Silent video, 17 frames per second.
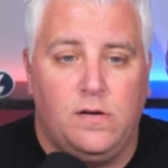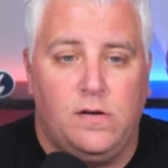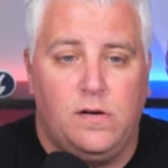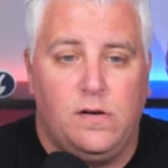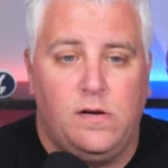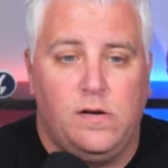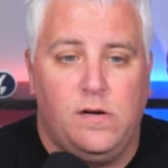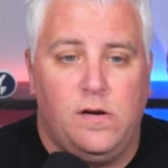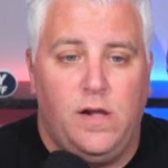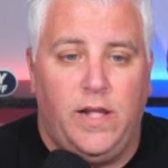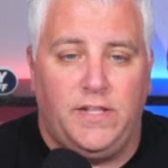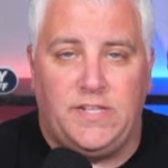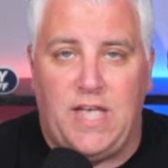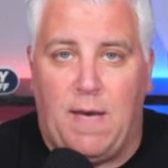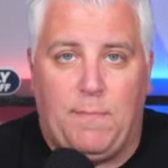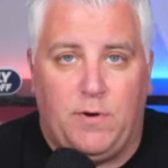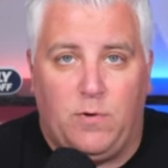Yeah,
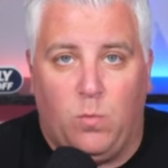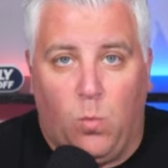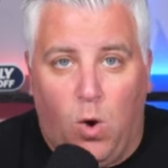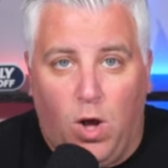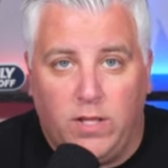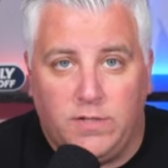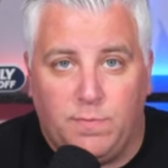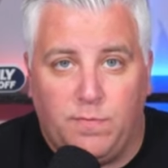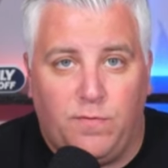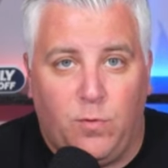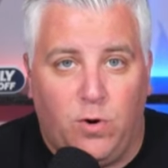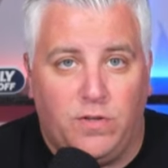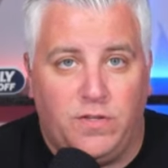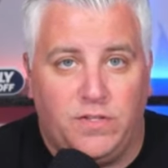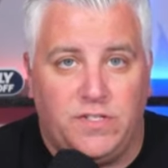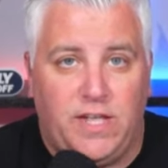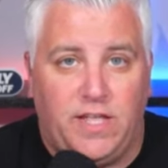it's happened once
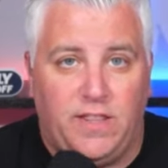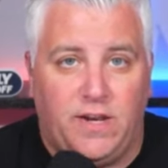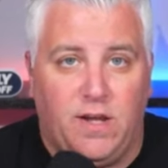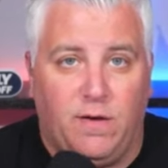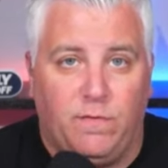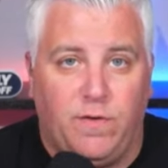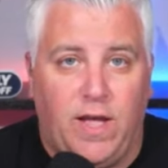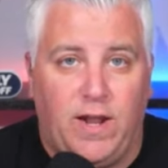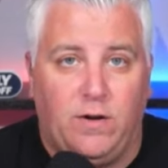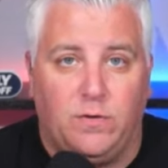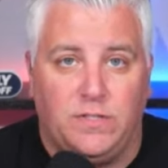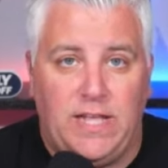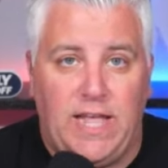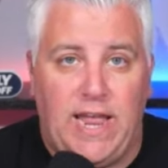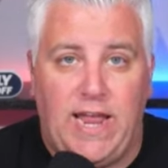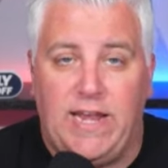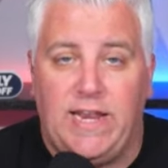before in the Stanley Cup Finals
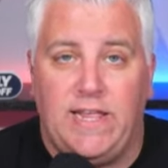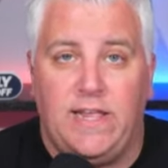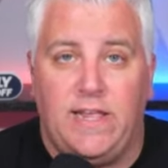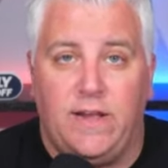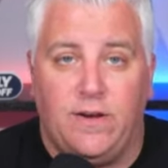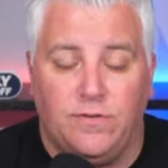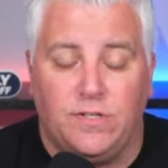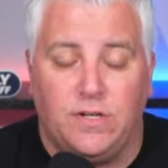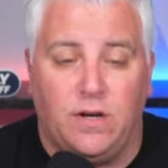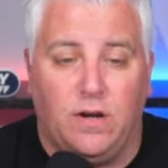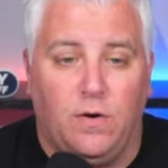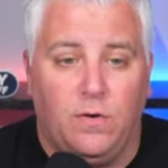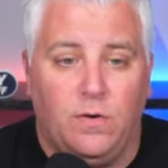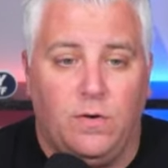80 years ago.